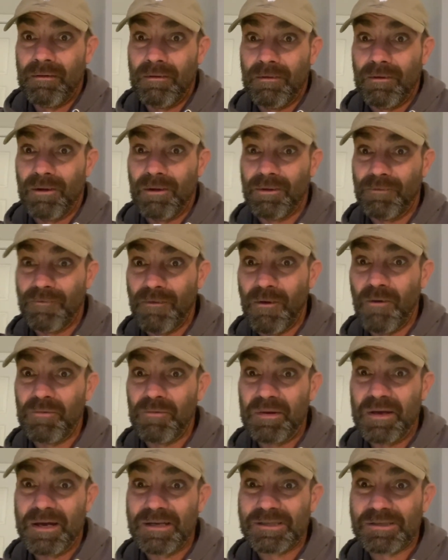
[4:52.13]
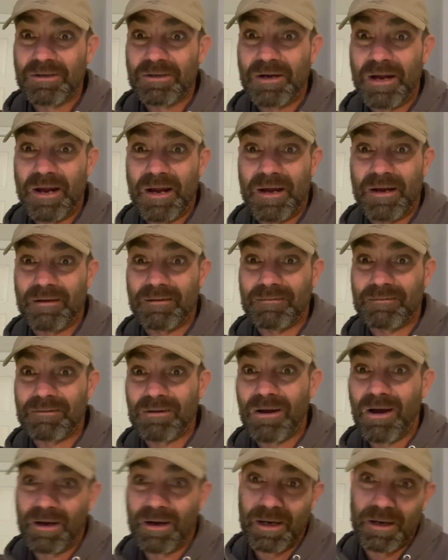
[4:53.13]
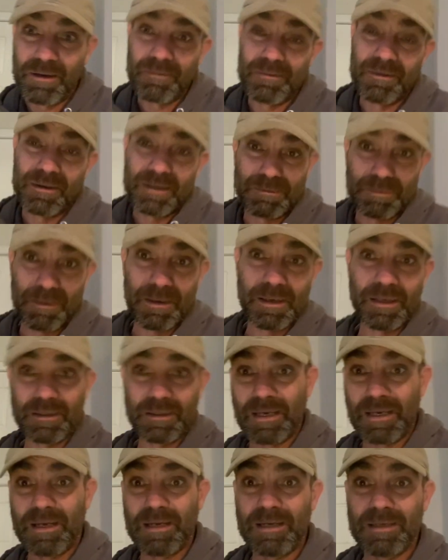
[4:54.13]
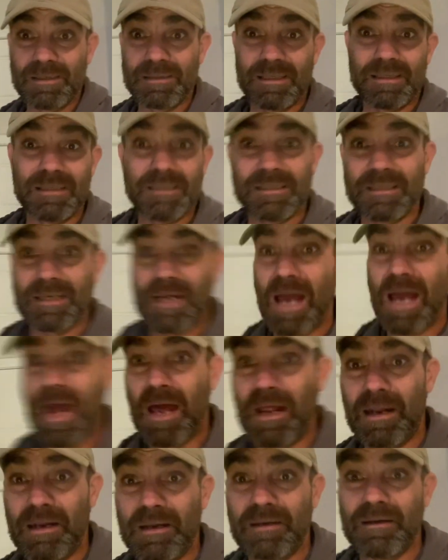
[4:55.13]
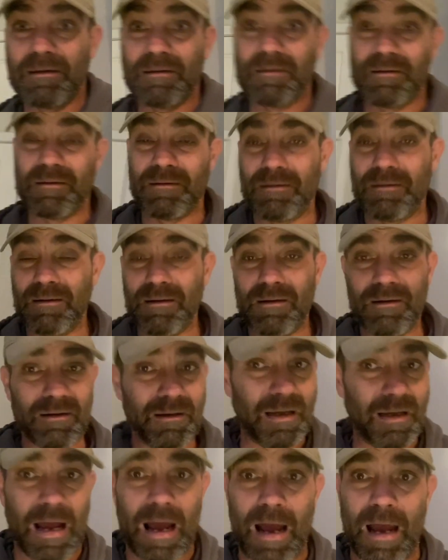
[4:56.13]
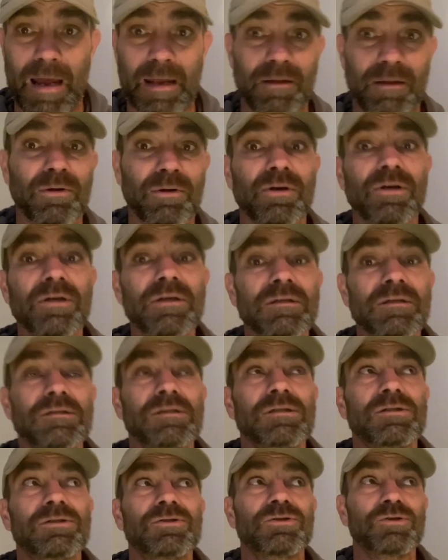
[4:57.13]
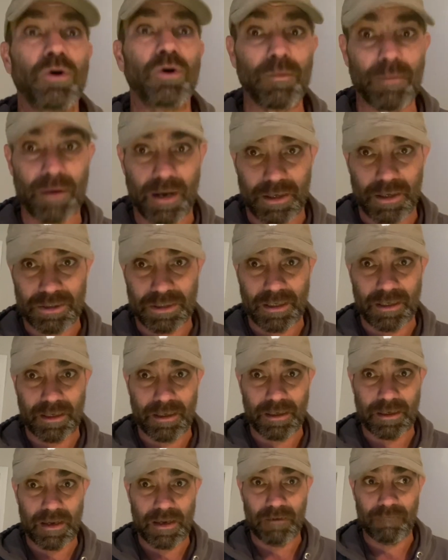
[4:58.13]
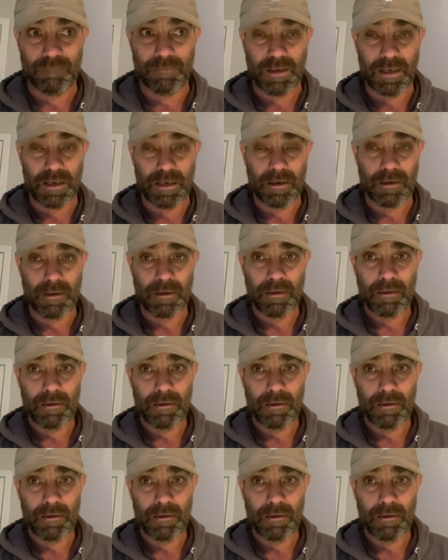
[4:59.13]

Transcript: on the phone with me yesterday, talking, explaining things and this and that, and I learned so much, and it gave me